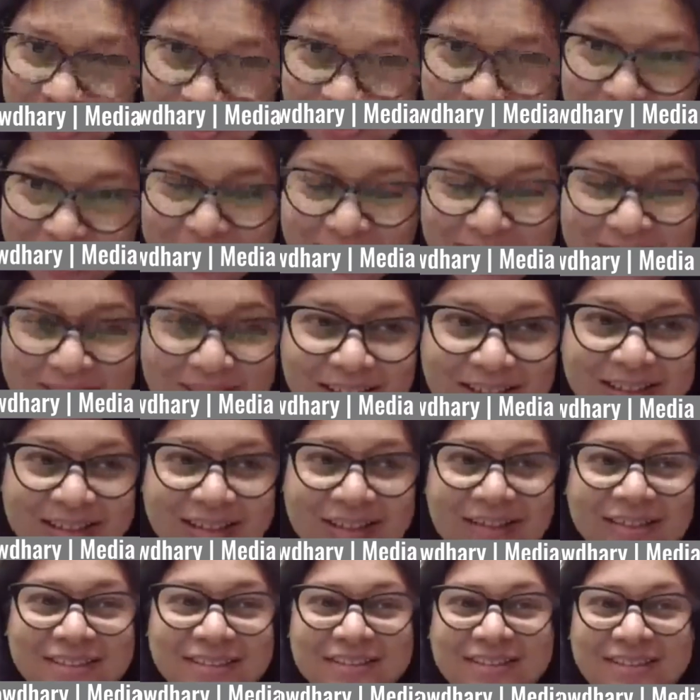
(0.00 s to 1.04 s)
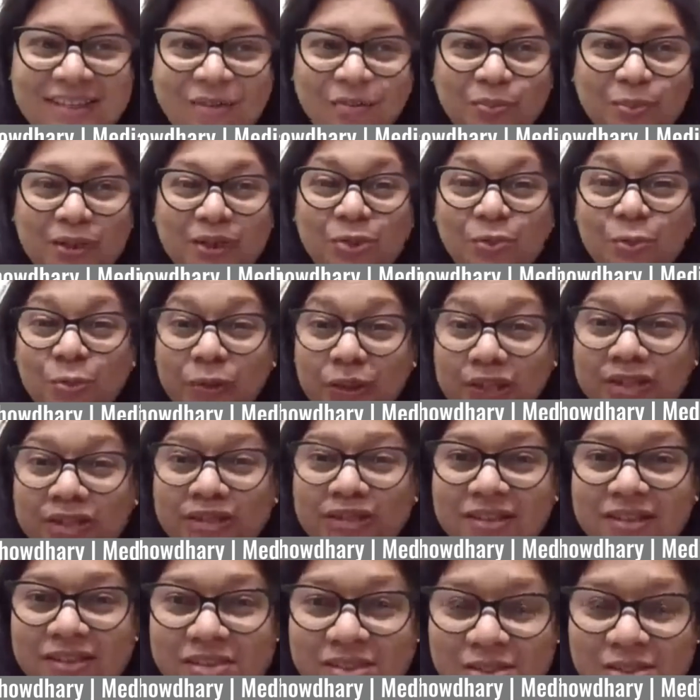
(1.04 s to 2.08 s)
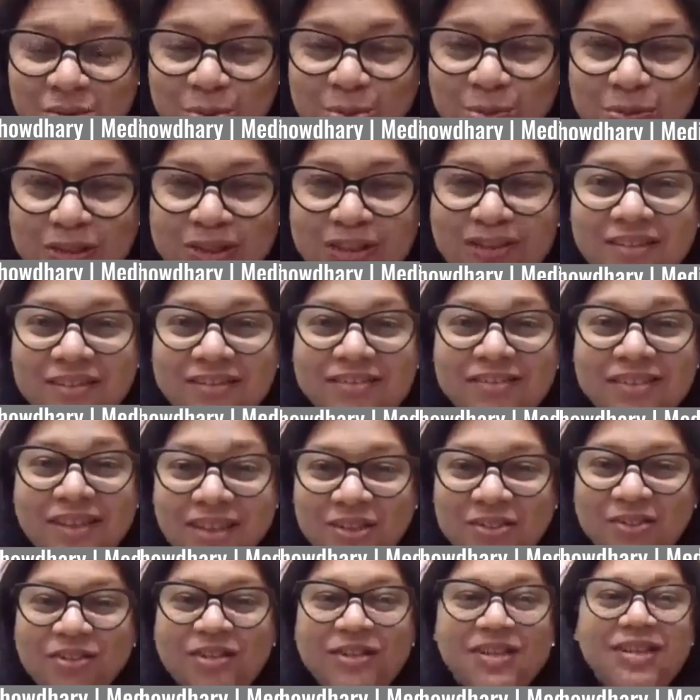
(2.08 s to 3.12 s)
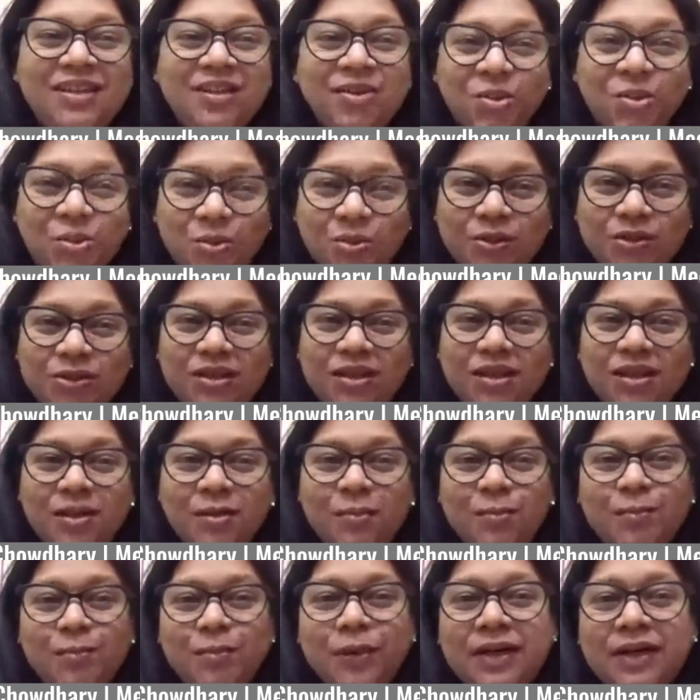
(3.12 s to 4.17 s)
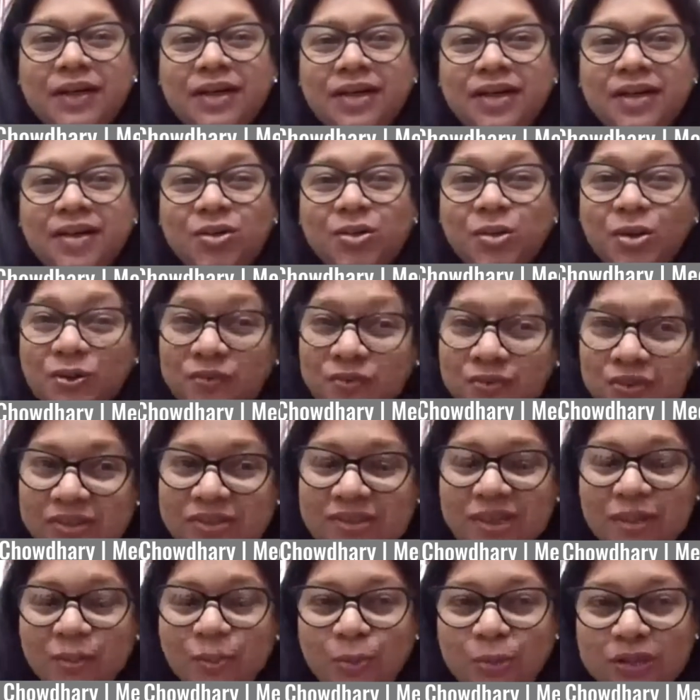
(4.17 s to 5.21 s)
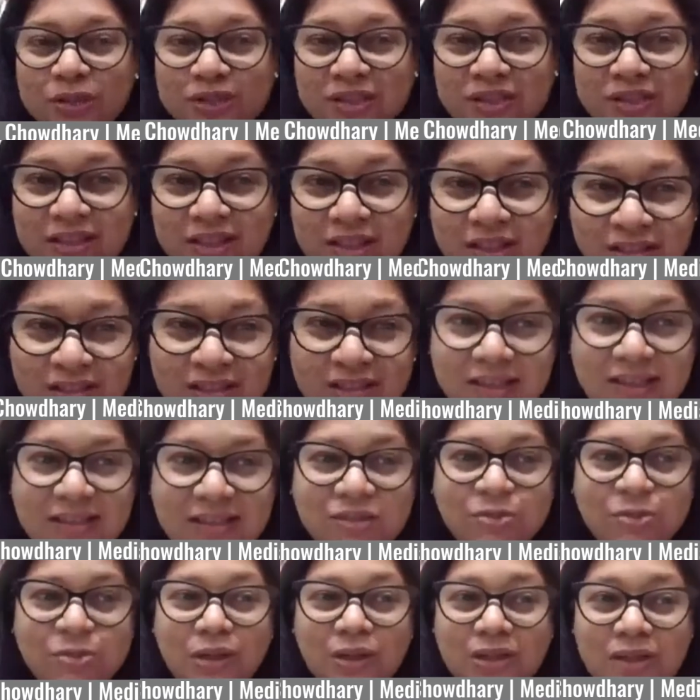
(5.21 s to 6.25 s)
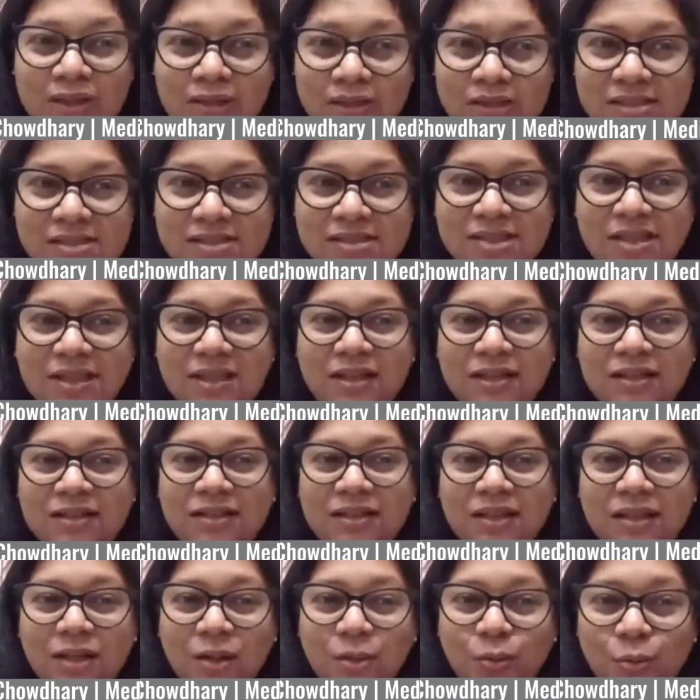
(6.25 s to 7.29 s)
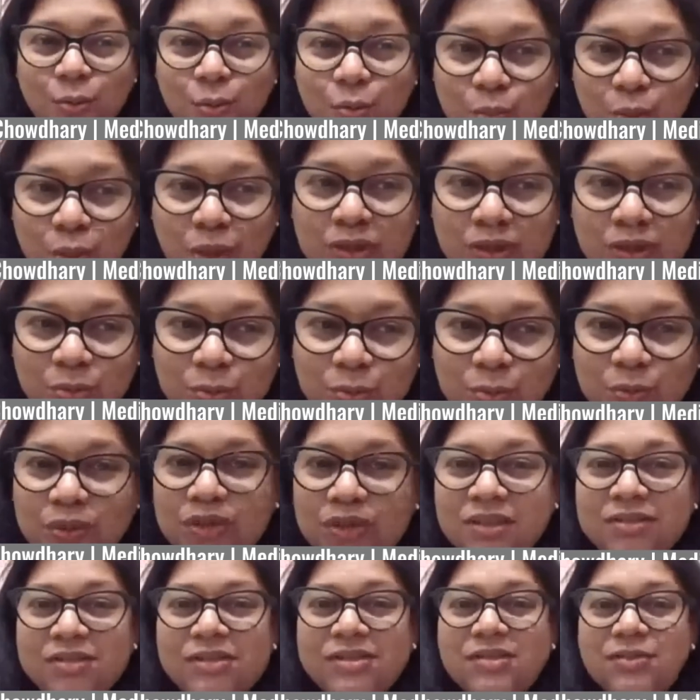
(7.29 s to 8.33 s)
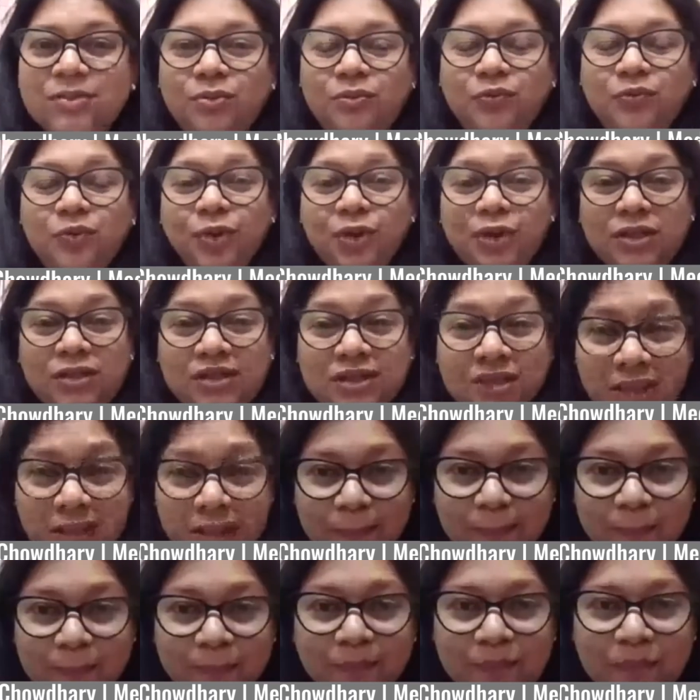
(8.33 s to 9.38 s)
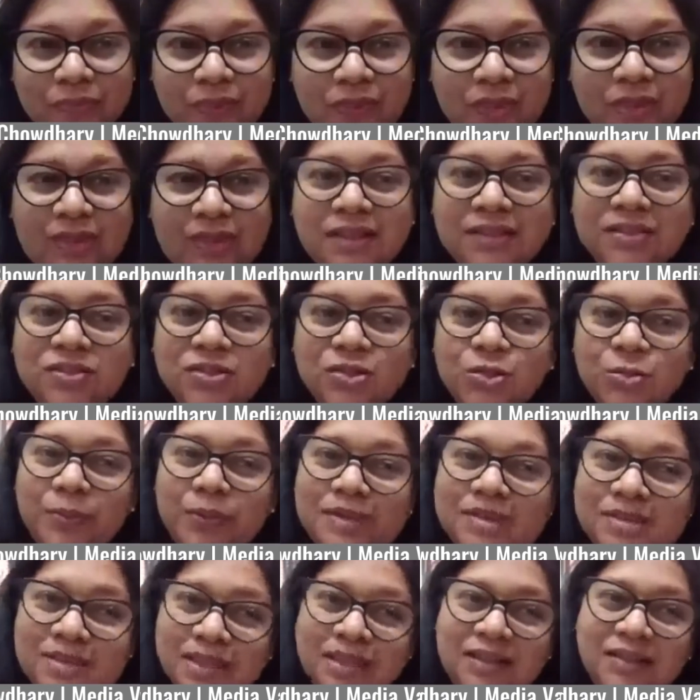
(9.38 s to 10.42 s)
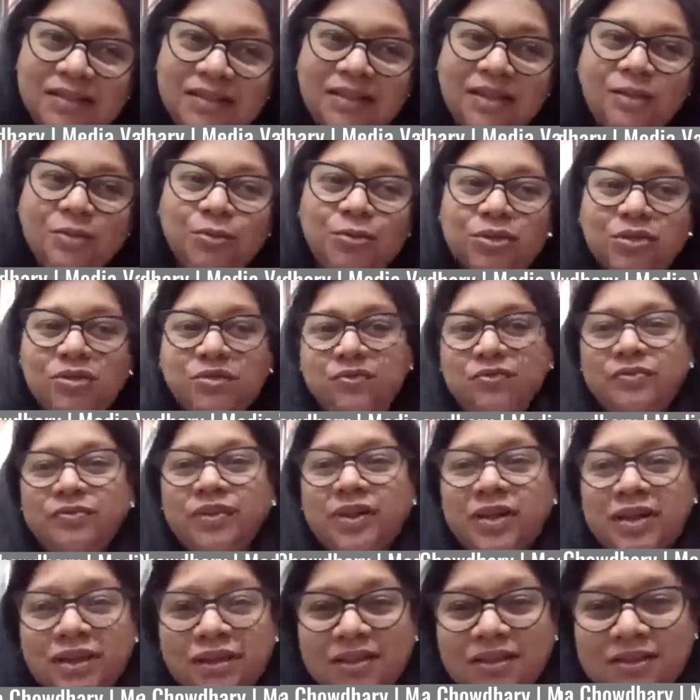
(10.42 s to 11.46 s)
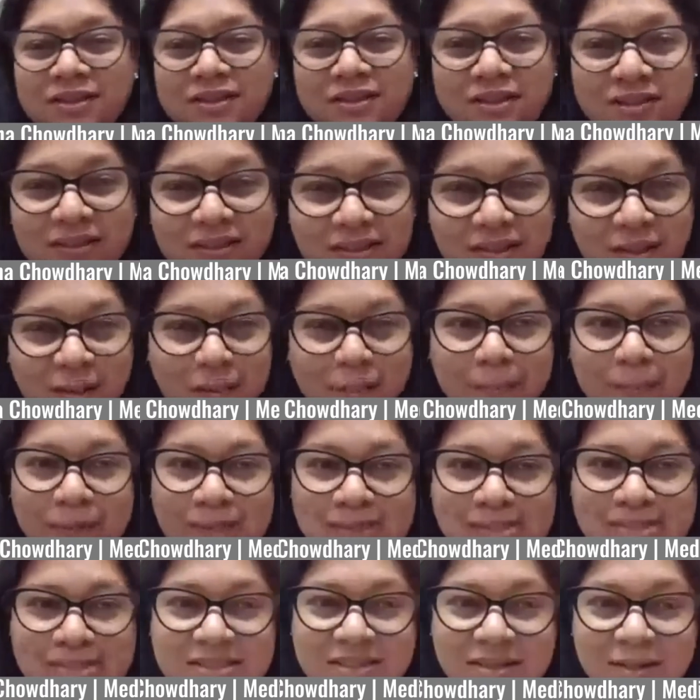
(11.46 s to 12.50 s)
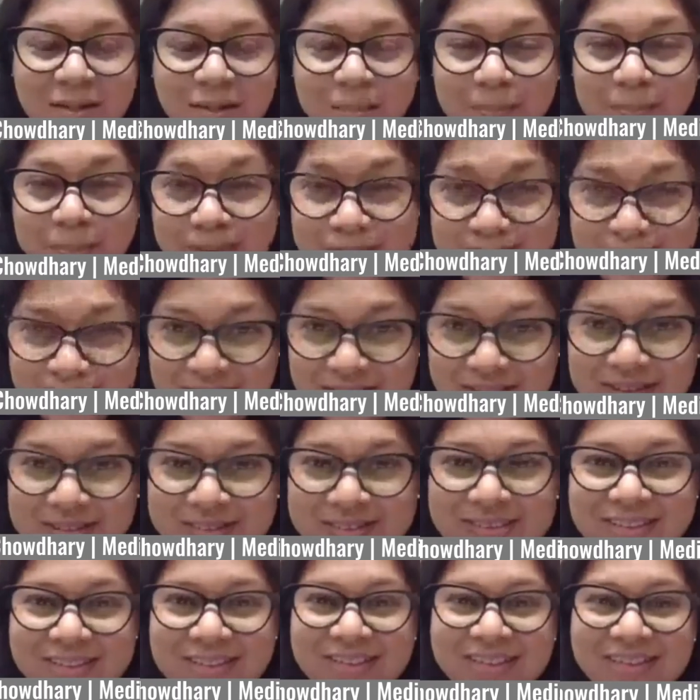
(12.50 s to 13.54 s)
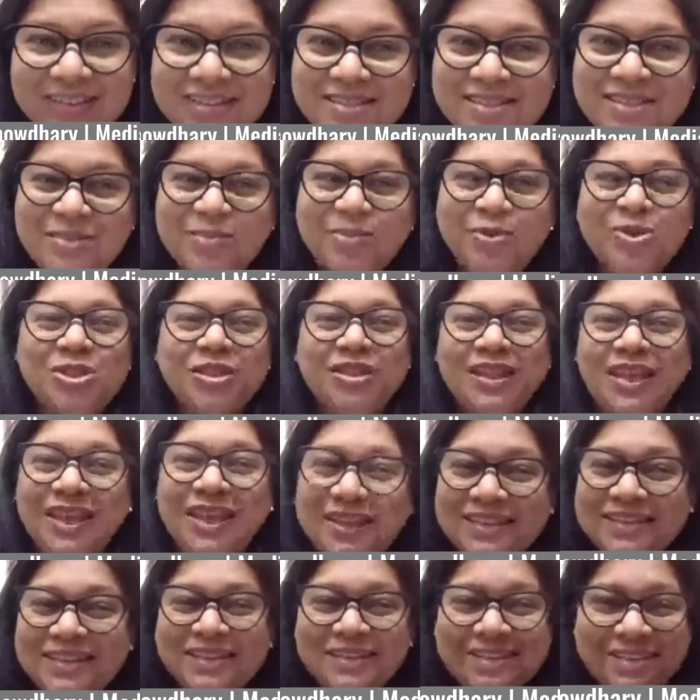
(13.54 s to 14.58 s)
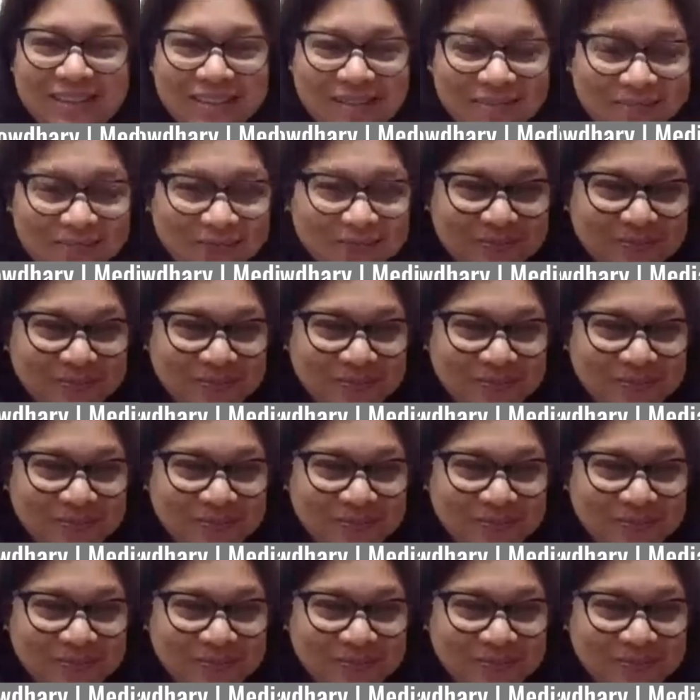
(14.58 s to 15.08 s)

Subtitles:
those are the areas that we tweak the story regularly on by conversing with the client to understand what works for them needs to be sent out via the best press release distribution agency.